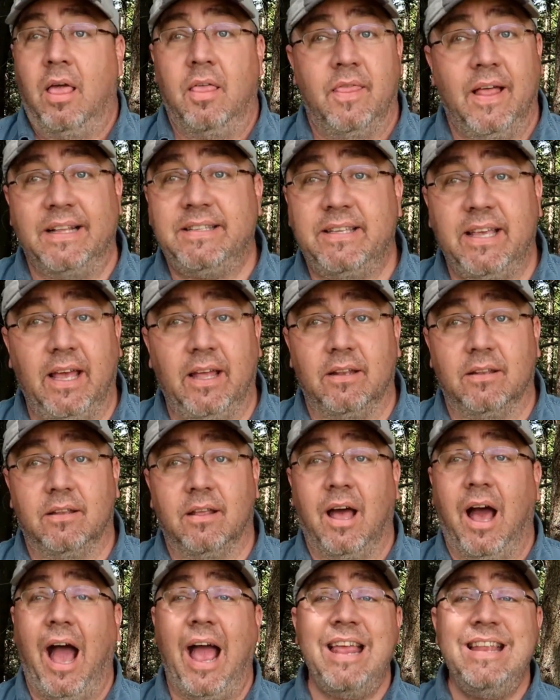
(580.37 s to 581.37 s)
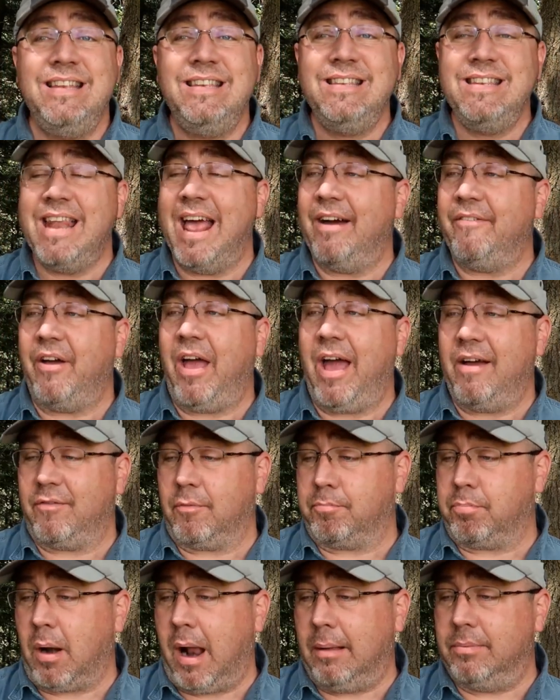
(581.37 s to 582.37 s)
That's it. I never have
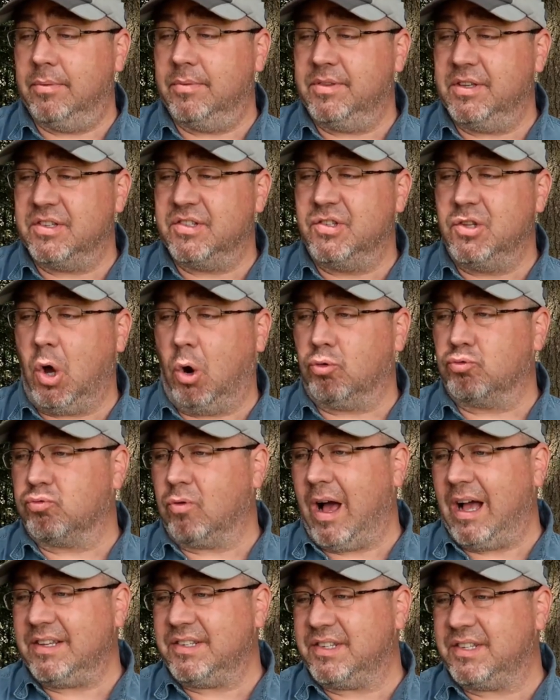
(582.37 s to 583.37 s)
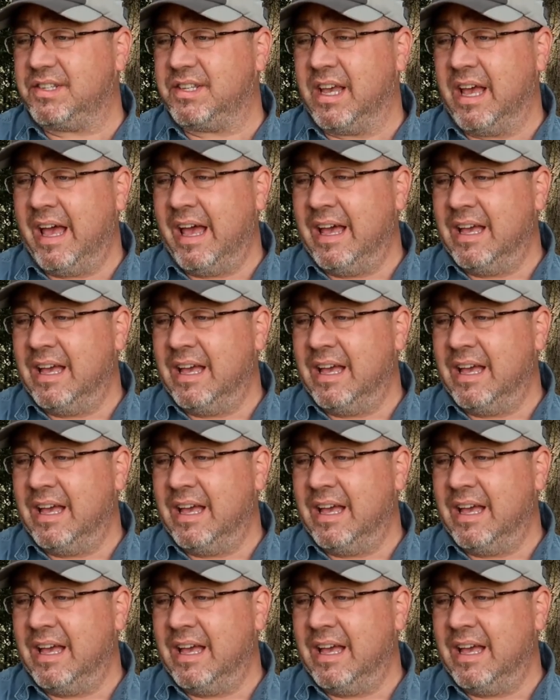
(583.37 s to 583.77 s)
a problem. There's no rust.